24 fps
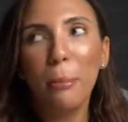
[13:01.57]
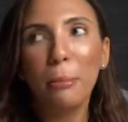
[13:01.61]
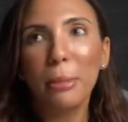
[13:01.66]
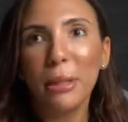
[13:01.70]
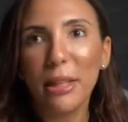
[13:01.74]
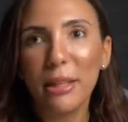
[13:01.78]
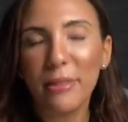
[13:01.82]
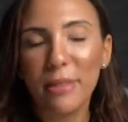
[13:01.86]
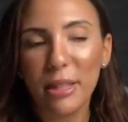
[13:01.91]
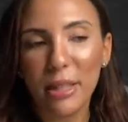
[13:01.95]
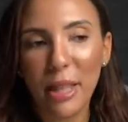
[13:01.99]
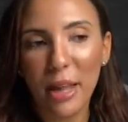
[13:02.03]

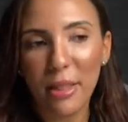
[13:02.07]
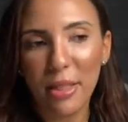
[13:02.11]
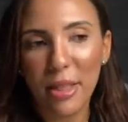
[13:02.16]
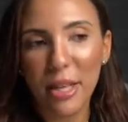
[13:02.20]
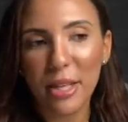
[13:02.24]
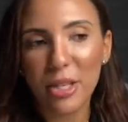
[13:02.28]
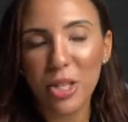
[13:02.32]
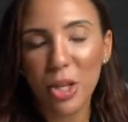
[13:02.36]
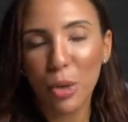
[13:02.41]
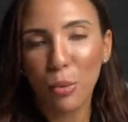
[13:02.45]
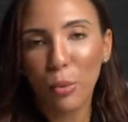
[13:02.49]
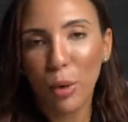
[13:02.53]
believing that
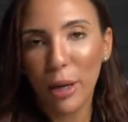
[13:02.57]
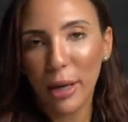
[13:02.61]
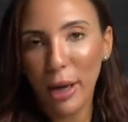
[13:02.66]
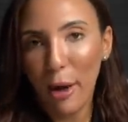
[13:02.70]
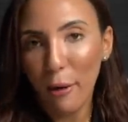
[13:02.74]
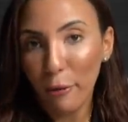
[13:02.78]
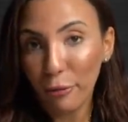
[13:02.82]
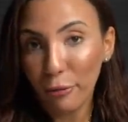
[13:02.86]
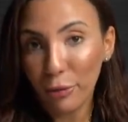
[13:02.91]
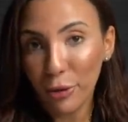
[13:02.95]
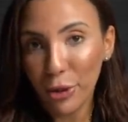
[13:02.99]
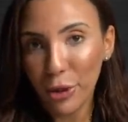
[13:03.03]
things can work
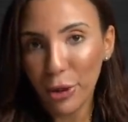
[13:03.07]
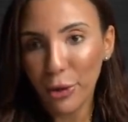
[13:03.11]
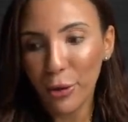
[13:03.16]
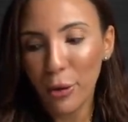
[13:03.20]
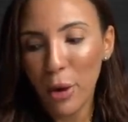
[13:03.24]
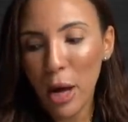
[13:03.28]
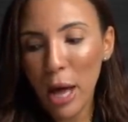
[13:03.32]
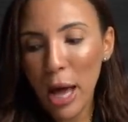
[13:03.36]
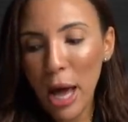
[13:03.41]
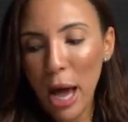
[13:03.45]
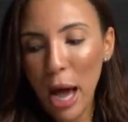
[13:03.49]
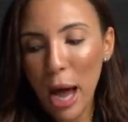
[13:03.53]
out for
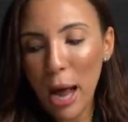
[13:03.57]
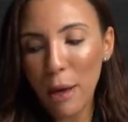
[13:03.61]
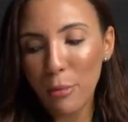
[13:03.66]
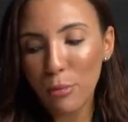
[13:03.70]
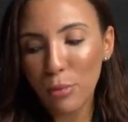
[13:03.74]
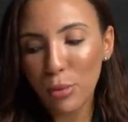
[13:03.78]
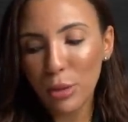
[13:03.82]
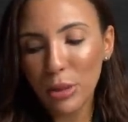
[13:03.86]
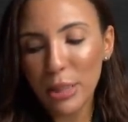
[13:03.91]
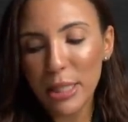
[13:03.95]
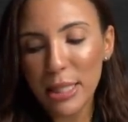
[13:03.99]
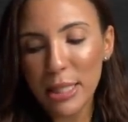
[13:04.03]
you.
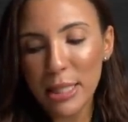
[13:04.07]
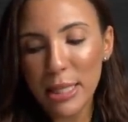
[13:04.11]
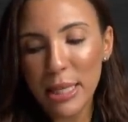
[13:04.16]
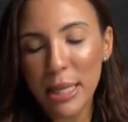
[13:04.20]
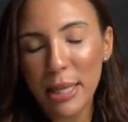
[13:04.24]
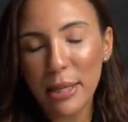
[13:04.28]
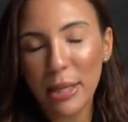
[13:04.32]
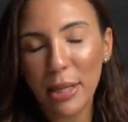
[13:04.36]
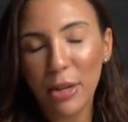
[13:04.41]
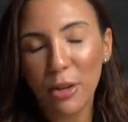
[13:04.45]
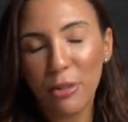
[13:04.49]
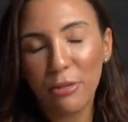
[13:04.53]
I'm really
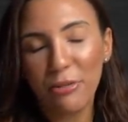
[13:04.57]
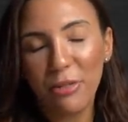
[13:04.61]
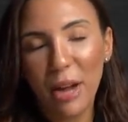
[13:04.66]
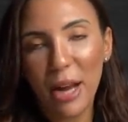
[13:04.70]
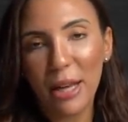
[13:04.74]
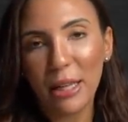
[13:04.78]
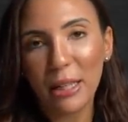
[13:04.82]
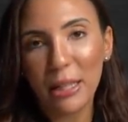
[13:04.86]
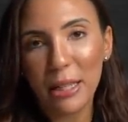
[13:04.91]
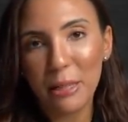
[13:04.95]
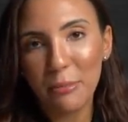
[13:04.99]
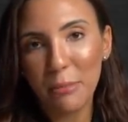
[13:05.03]
seeing that you're
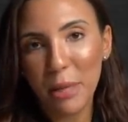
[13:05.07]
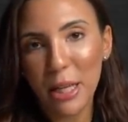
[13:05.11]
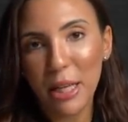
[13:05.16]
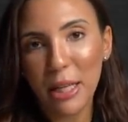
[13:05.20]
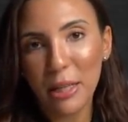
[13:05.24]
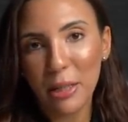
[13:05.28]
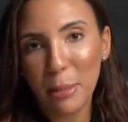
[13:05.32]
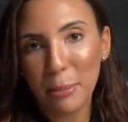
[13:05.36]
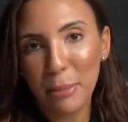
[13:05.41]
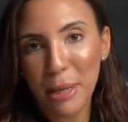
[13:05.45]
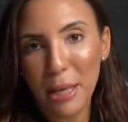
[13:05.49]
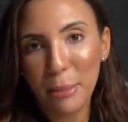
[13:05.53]
finally
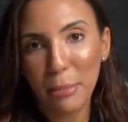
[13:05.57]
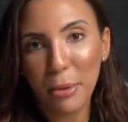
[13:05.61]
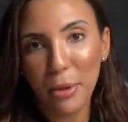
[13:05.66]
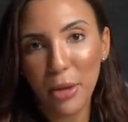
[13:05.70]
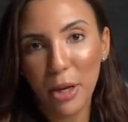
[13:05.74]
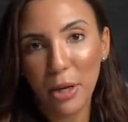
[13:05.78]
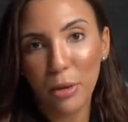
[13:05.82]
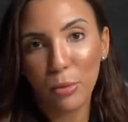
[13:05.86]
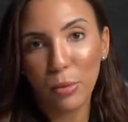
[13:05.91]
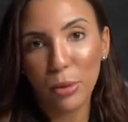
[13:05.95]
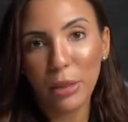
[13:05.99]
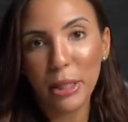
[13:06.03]
meeting the people
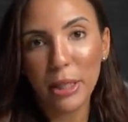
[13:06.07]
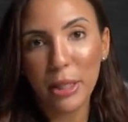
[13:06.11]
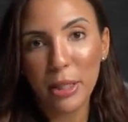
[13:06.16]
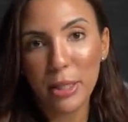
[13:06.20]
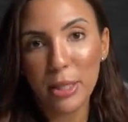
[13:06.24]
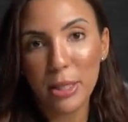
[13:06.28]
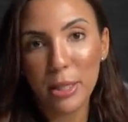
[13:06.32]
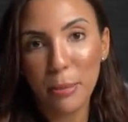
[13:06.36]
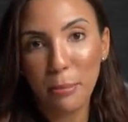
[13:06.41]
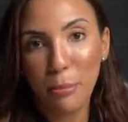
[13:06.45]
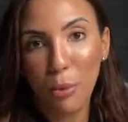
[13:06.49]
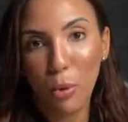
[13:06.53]
that are really going
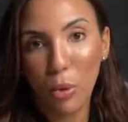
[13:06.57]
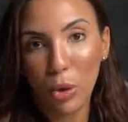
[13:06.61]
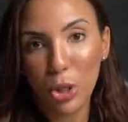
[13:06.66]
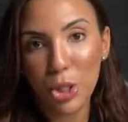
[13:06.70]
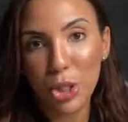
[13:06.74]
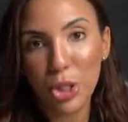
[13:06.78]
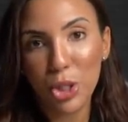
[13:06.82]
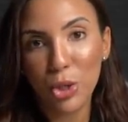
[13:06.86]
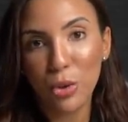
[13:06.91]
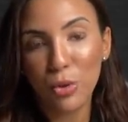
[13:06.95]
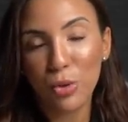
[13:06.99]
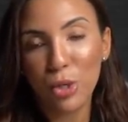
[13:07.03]
to
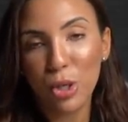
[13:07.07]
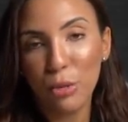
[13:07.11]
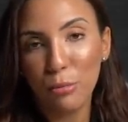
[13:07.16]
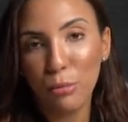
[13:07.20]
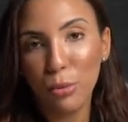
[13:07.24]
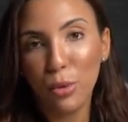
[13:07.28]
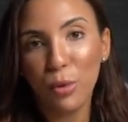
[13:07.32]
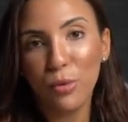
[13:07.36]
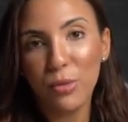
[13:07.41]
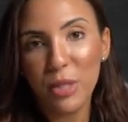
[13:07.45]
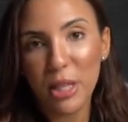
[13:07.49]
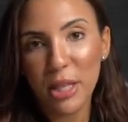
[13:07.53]
support you to
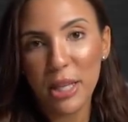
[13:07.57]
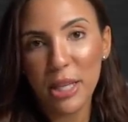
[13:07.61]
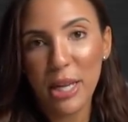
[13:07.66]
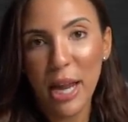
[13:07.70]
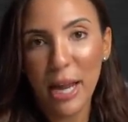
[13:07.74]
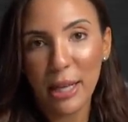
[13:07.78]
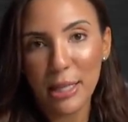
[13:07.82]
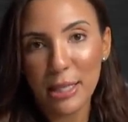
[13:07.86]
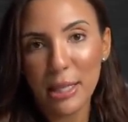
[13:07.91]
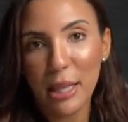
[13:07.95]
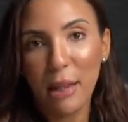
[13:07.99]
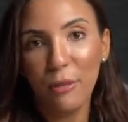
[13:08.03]
move to the
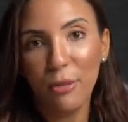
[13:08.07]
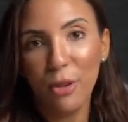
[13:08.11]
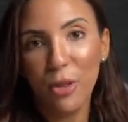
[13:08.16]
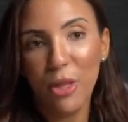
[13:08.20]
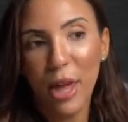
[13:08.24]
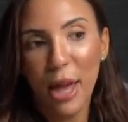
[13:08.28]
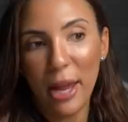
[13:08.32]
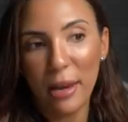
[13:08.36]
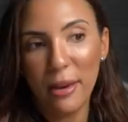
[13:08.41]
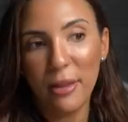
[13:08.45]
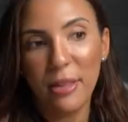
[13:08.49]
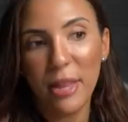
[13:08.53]
next level
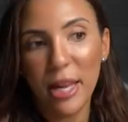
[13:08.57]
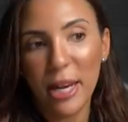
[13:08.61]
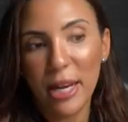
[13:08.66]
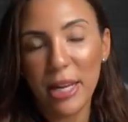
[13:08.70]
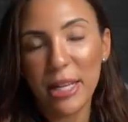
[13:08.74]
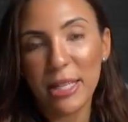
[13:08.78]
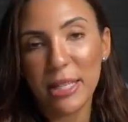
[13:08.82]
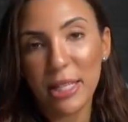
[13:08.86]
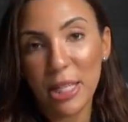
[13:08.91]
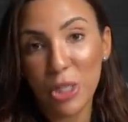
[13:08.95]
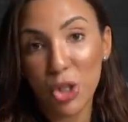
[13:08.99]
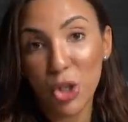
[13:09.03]
that
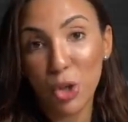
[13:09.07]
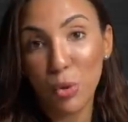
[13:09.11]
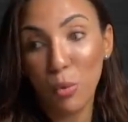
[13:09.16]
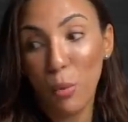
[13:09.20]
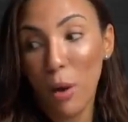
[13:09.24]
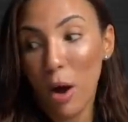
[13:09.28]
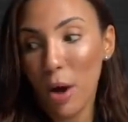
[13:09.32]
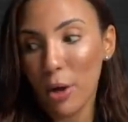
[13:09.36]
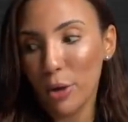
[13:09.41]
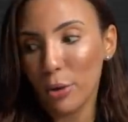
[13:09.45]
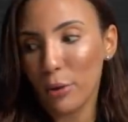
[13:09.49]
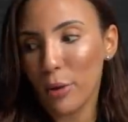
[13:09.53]
it is that you
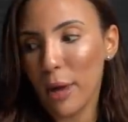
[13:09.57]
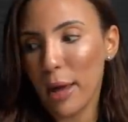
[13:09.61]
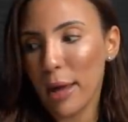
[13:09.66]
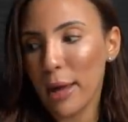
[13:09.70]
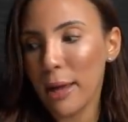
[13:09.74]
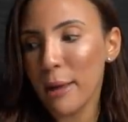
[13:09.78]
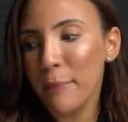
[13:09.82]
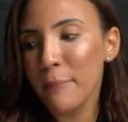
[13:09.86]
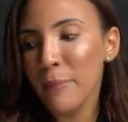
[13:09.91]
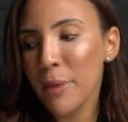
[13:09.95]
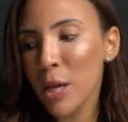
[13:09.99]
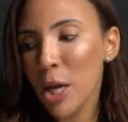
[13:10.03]
want.
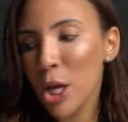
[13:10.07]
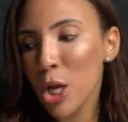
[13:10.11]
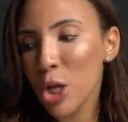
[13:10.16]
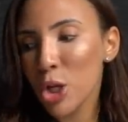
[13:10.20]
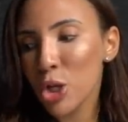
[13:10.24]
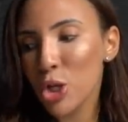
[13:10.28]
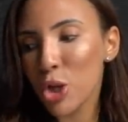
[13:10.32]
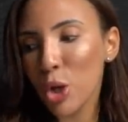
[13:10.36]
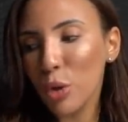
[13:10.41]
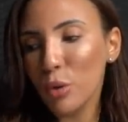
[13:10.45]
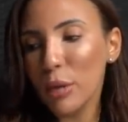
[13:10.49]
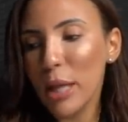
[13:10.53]
Okay.
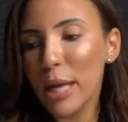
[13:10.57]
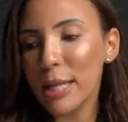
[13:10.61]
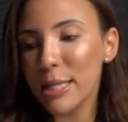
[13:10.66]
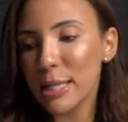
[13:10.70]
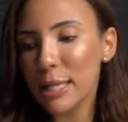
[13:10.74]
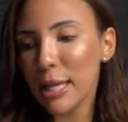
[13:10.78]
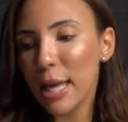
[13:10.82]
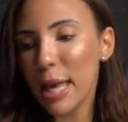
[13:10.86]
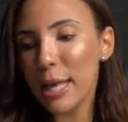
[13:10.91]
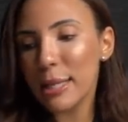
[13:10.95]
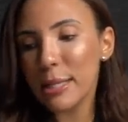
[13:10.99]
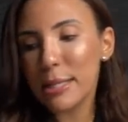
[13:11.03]
So
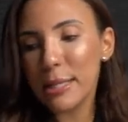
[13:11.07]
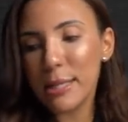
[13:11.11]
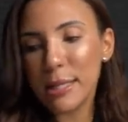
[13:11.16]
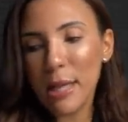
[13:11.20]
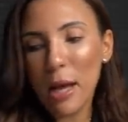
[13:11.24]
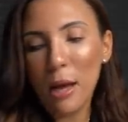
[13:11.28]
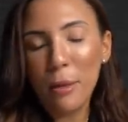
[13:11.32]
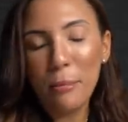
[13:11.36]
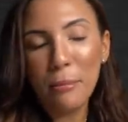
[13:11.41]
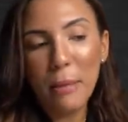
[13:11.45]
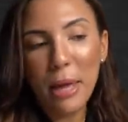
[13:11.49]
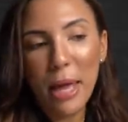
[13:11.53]
let's get
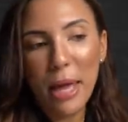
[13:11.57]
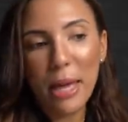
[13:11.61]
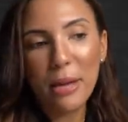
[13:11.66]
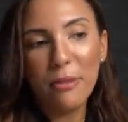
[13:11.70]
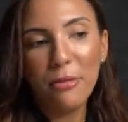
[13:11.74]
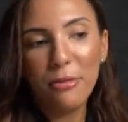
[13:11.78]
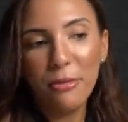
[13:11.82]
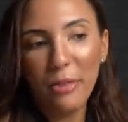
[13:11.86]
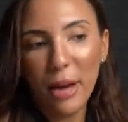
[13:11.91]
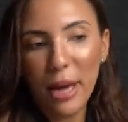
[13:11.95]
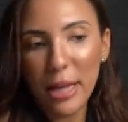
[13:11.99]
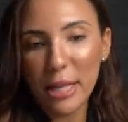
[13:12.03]
some
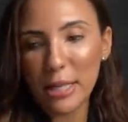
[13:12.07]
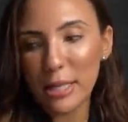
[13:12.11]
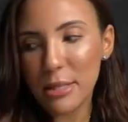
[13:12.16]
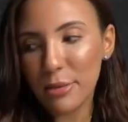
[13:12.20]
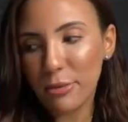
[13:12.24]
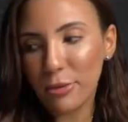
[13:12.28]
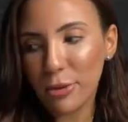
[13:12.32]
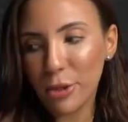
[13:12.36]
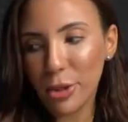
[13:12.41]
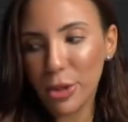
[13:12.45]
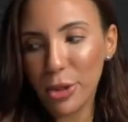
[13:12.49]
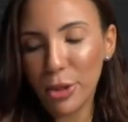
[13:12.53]
advice
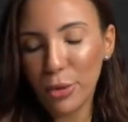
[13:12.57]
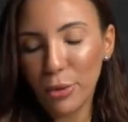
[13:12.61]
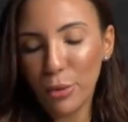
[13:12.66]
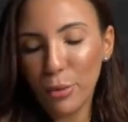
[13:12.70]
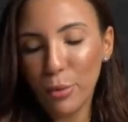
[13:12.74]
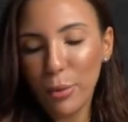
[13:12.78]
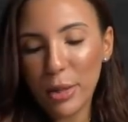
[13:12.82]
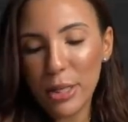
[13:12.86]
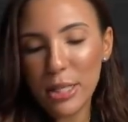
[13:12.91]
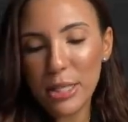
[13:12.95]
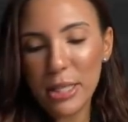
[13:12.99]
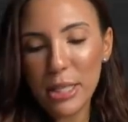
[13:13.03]
for you.
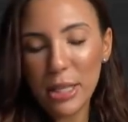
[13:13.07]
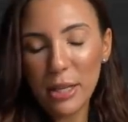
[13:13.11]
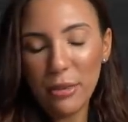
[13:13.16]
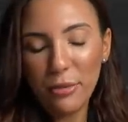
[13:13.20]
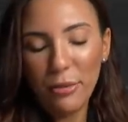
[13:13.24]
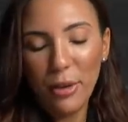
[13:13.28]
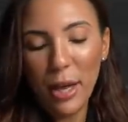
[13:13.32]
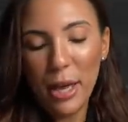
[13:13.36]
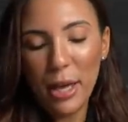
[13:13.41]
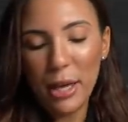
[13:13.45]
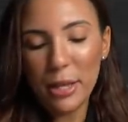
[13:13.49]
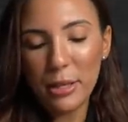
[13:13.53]
What is the
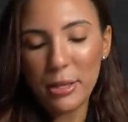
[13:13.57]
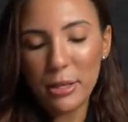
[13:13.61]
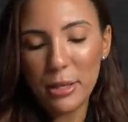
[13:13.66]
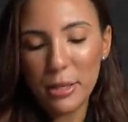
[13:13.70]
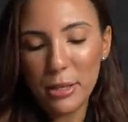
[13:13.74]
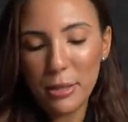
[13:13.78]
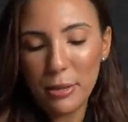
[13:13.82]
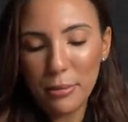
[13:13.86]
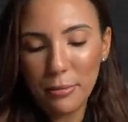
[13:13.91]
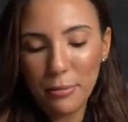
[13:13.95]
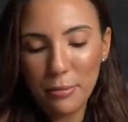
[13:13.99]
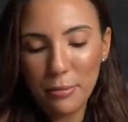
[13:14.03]
advice?